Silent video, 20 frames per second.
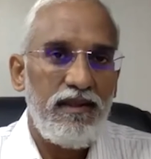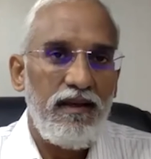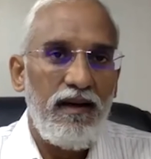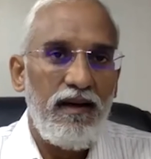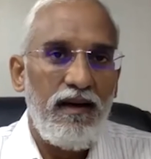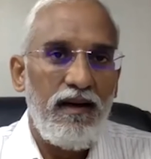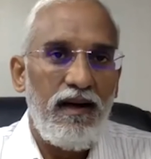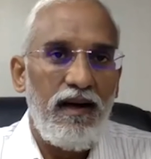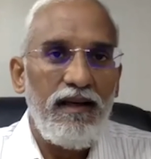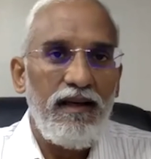
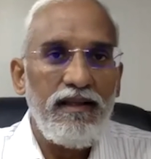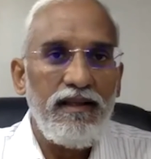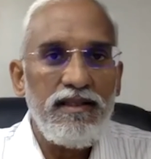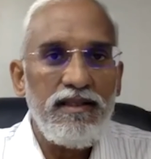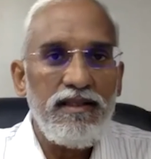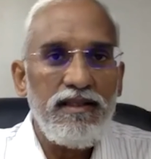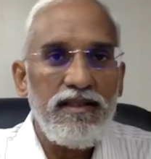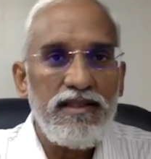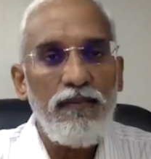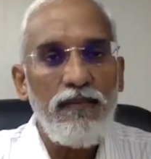Under the
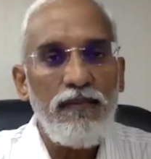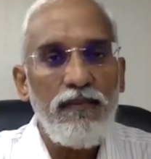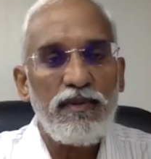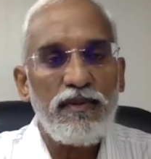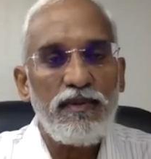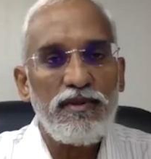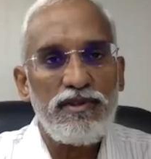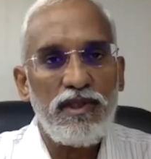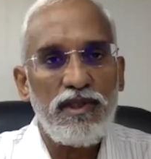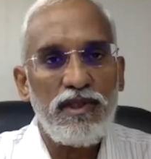Civil
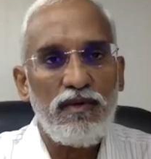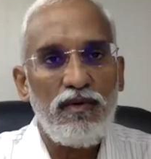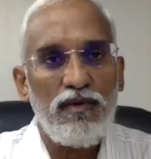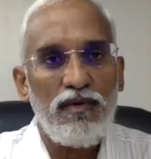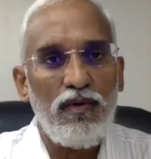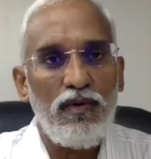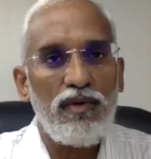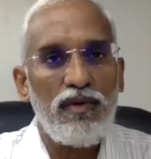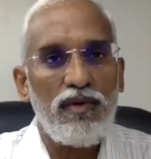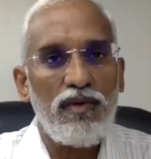Procedure
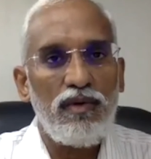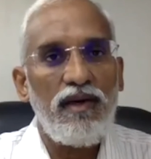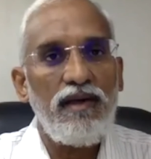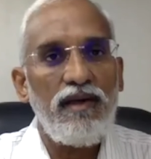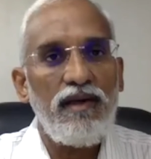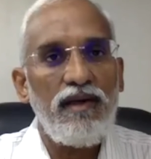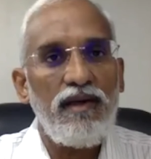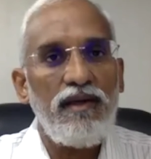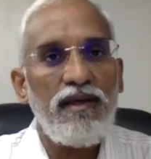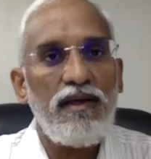Code, you are
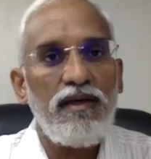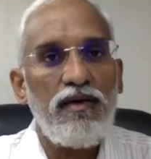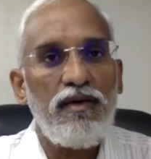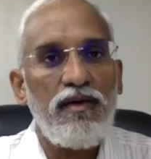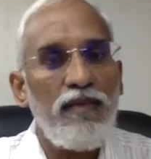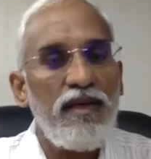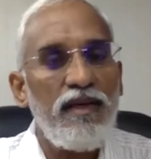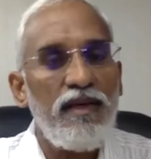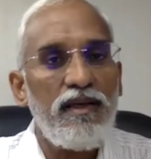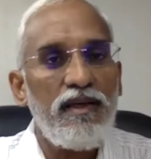entitled
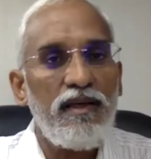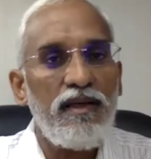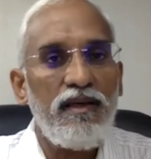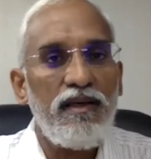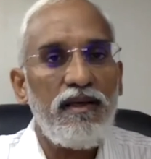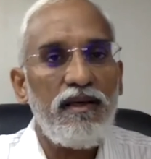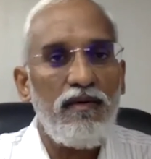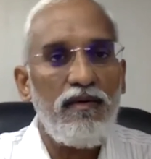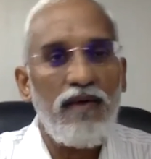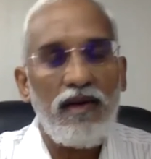
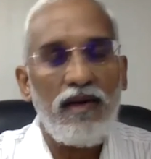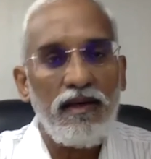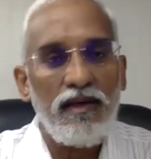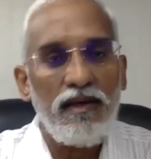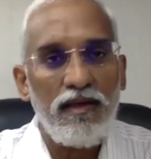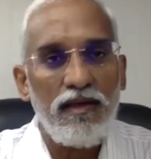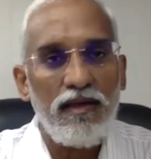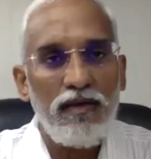to